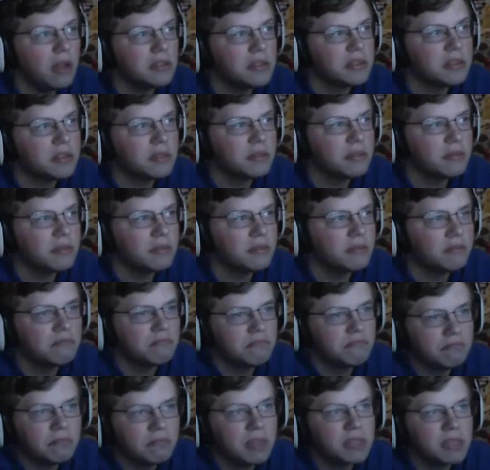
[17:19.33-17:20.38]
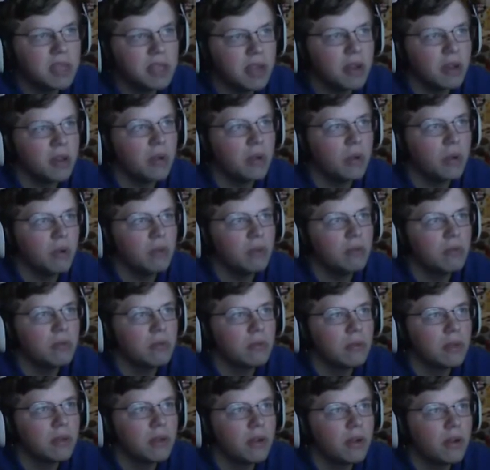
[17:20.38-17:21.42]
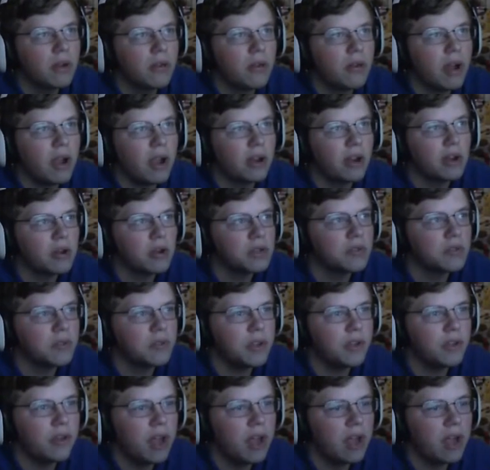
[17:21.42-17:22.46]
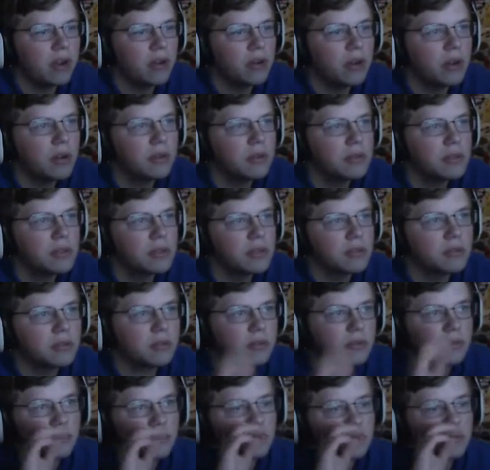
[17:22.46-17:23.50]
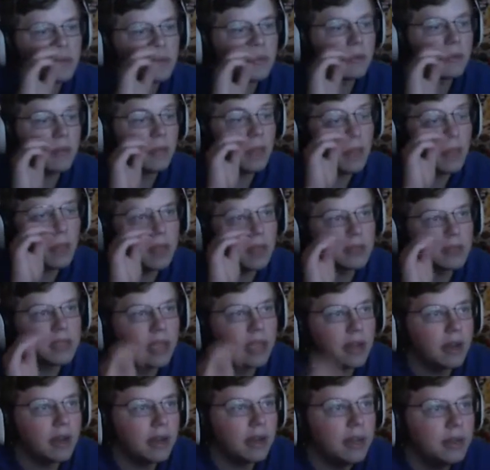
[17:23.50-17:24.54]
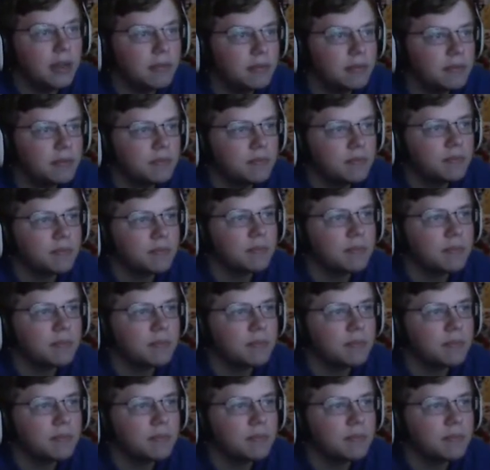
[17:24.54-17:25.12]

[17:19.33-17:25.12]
Well, that's that's kind of cool. Ragnaros v Ragnaros. That's kind of neat.